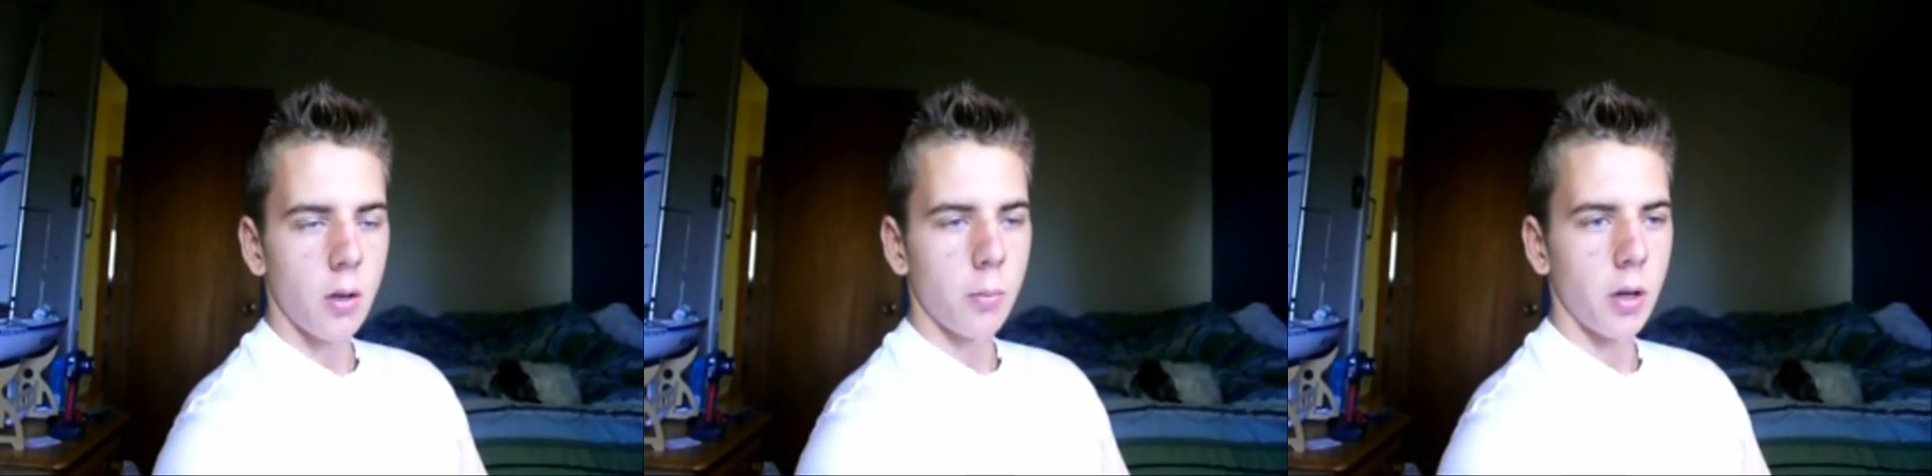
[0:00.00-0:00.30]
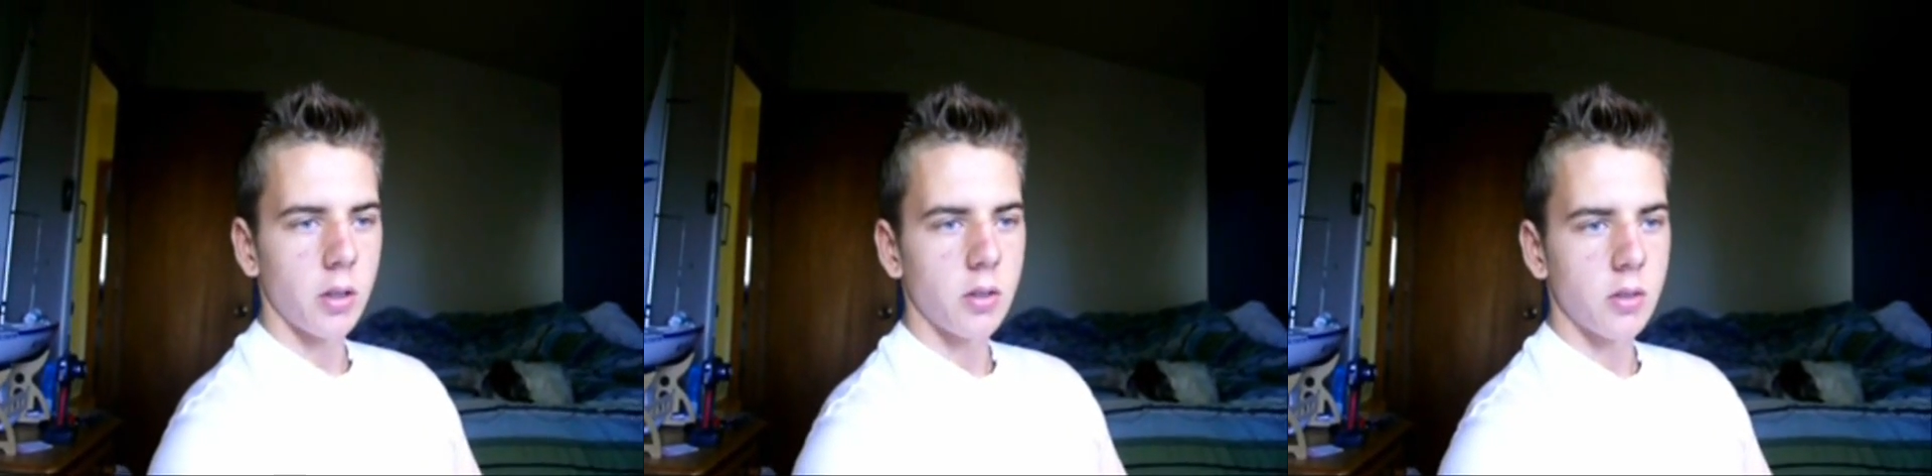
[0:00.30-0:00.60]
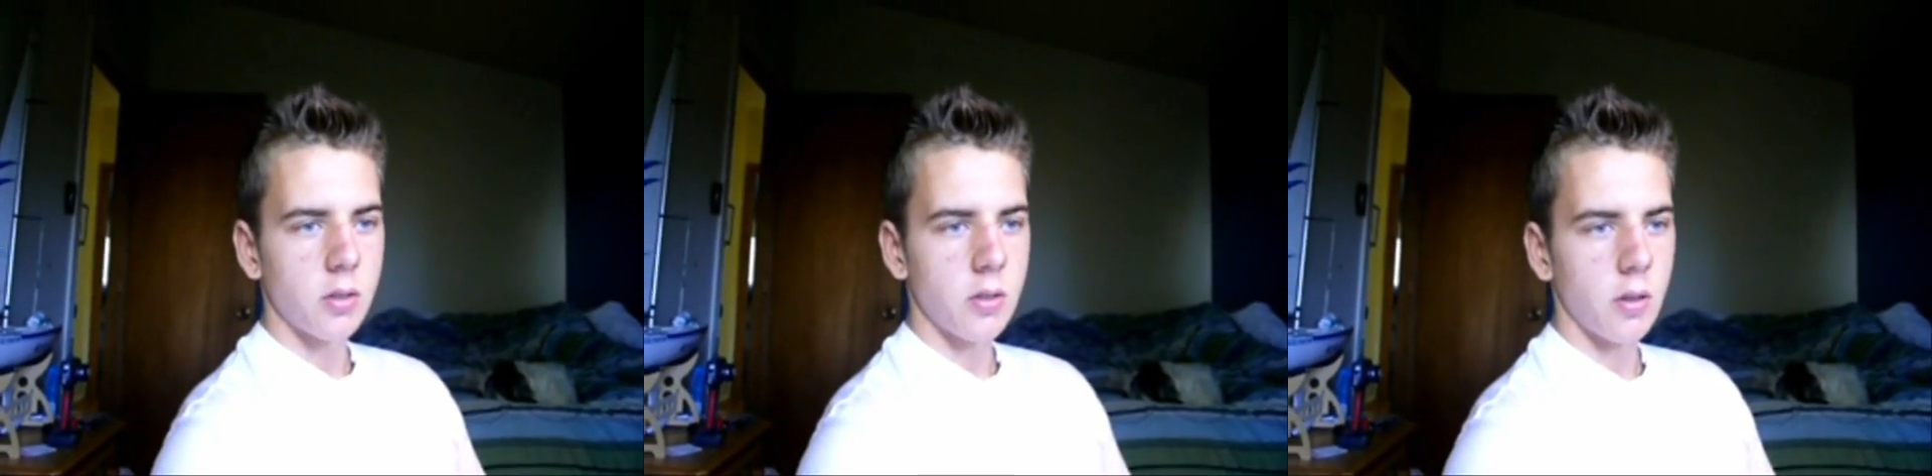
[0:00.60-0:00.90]
but
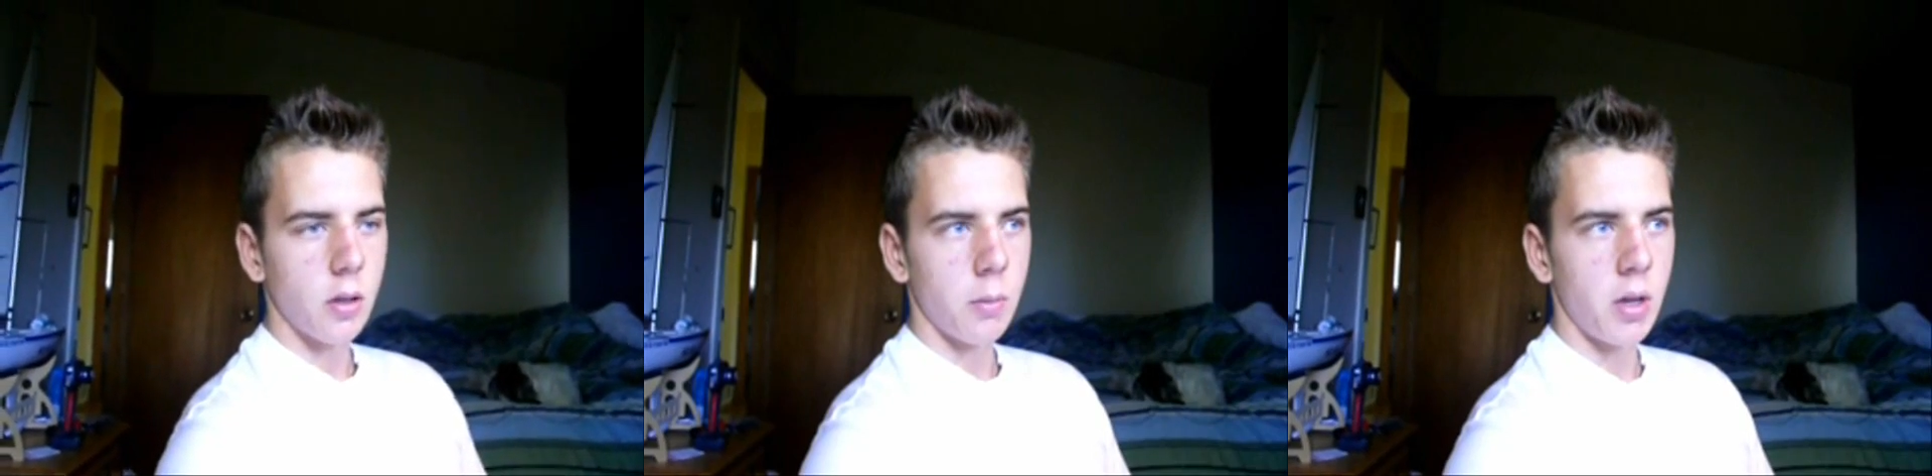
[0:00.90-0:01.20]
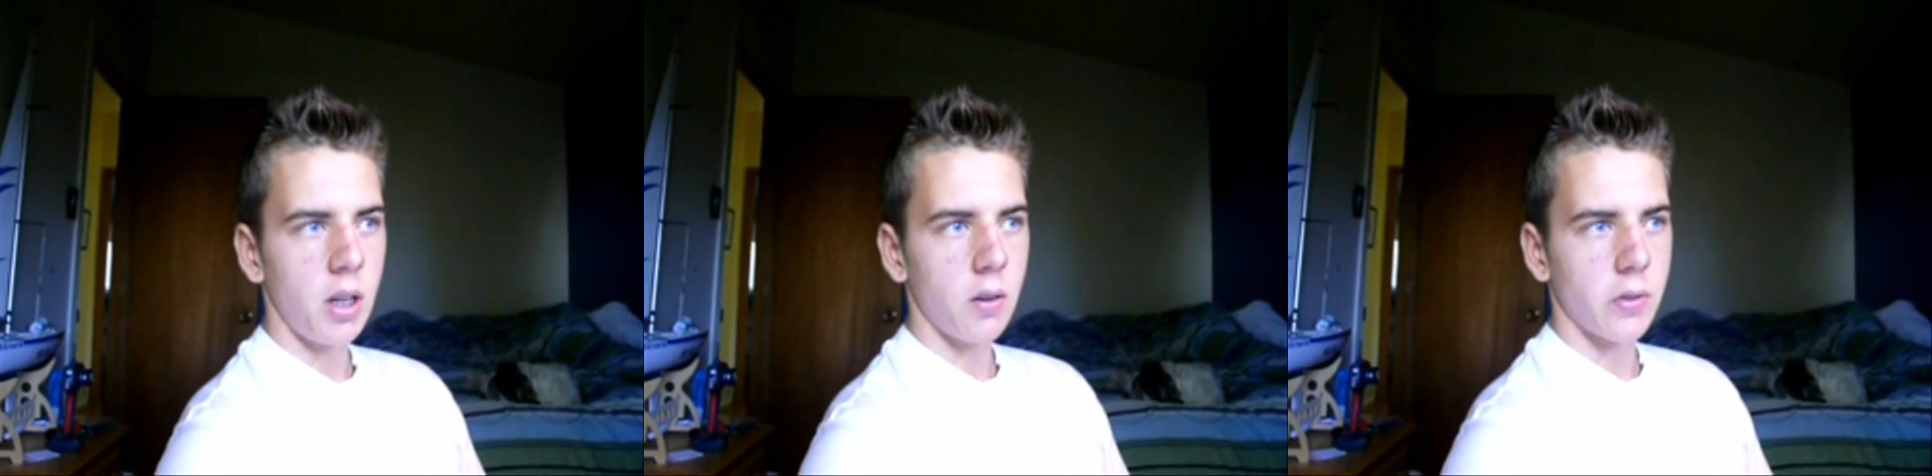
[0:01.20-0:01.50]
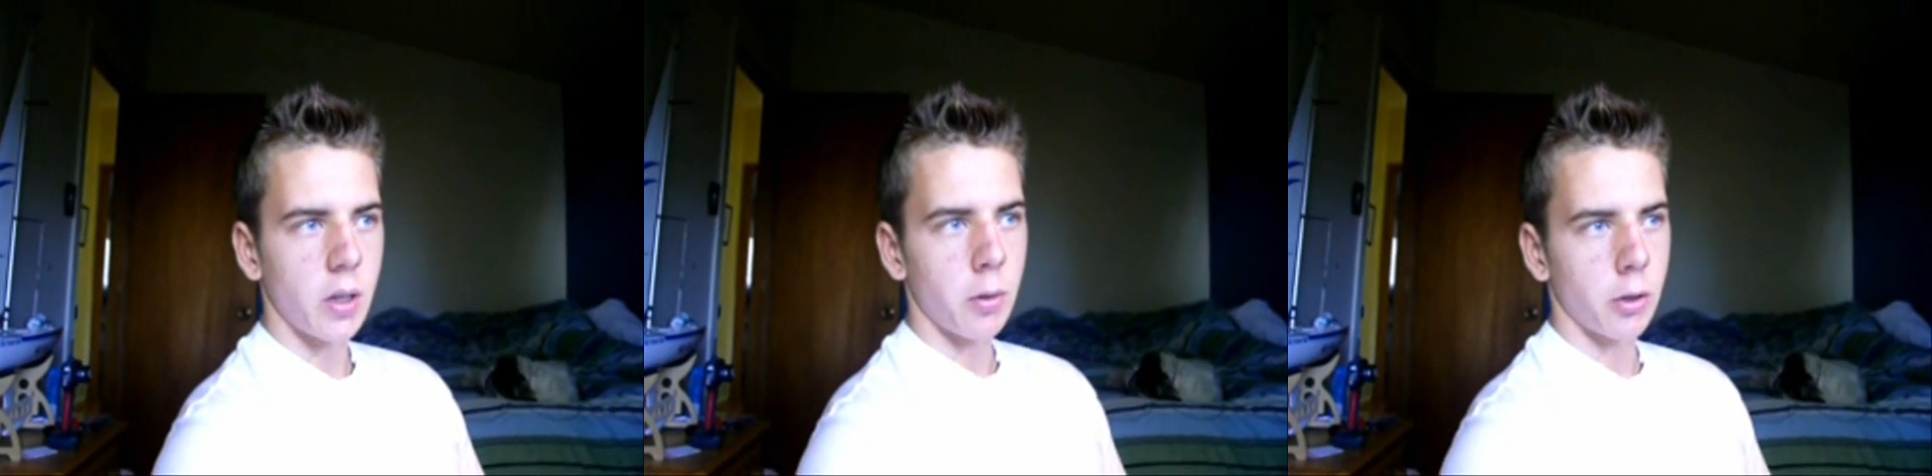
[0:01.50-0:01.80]
many of
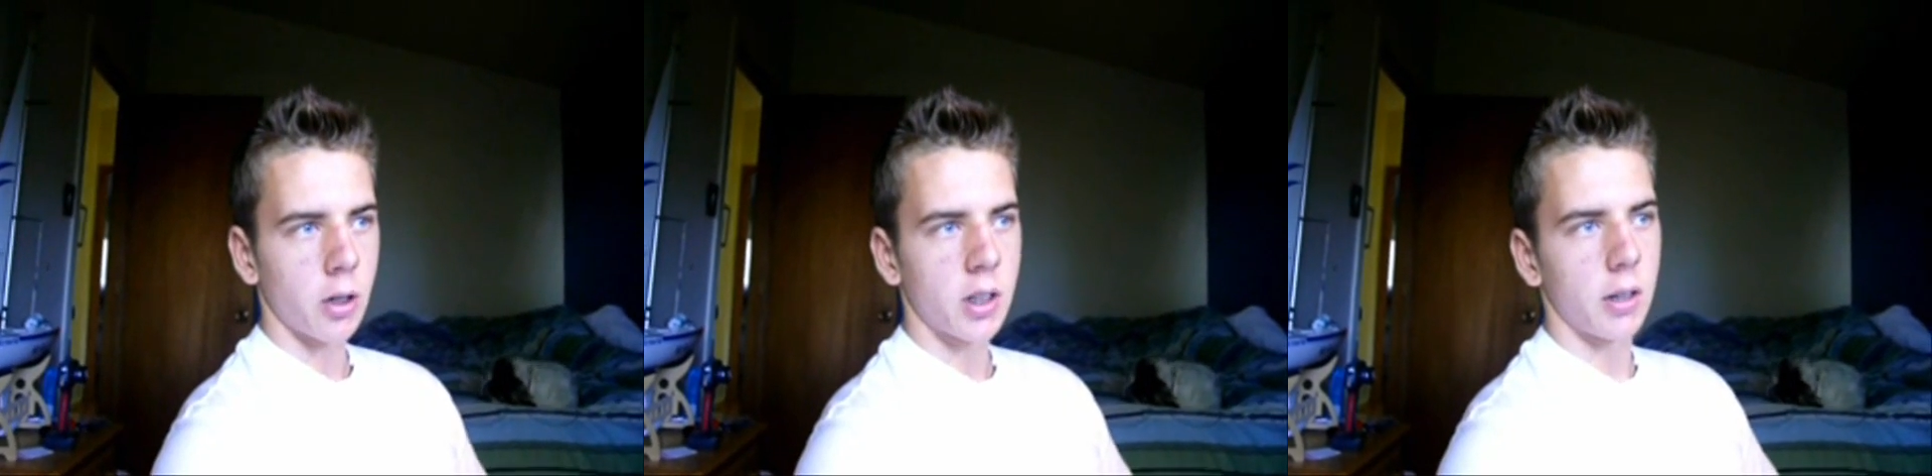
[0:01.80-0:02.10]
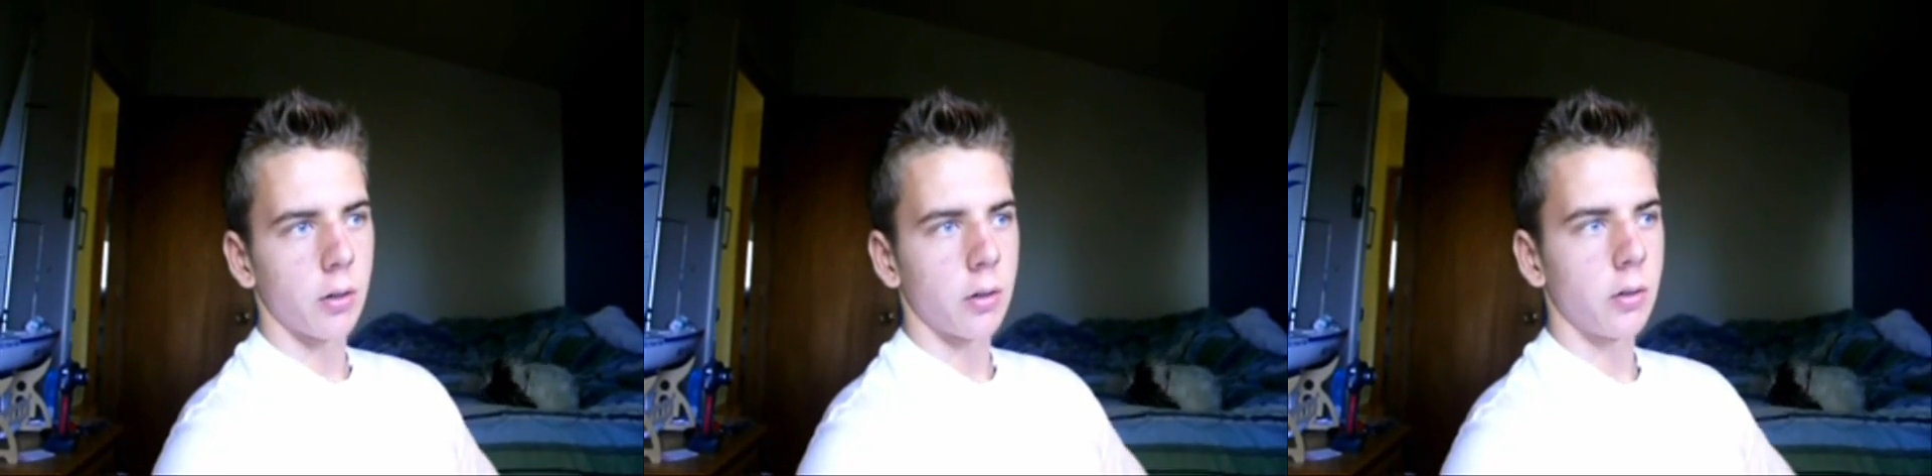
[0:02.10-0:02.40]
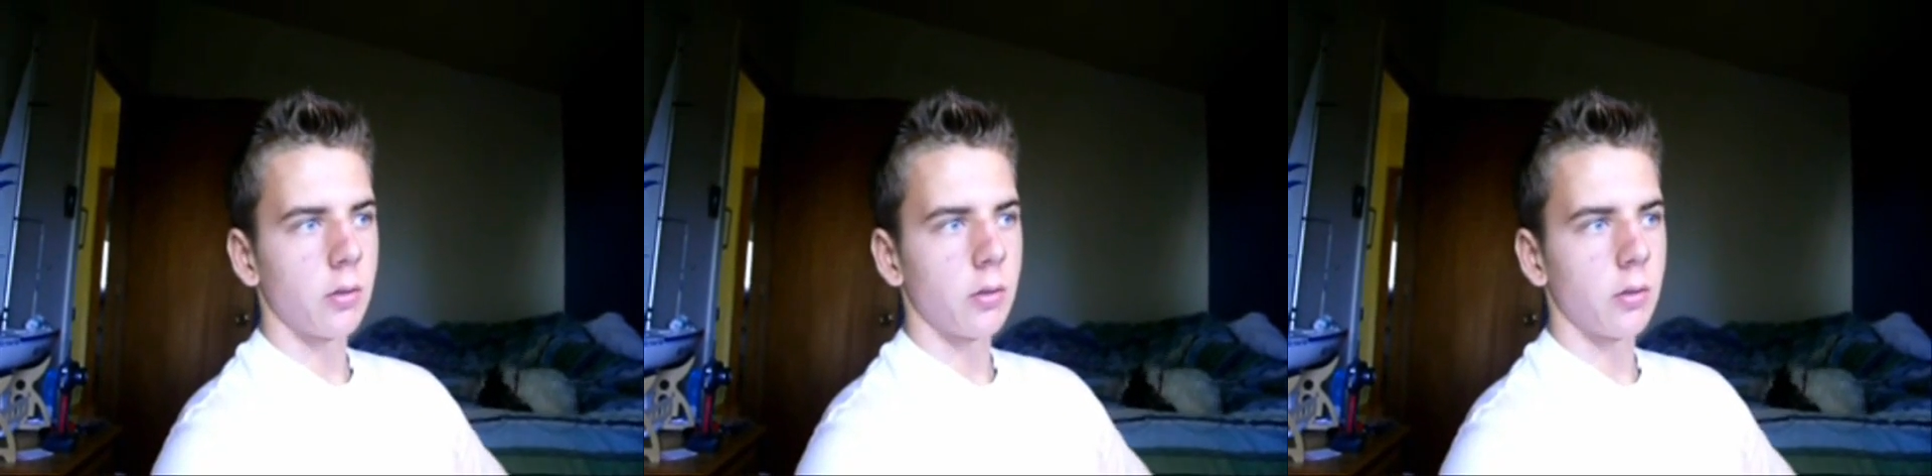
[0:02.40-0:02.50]
them are not clear,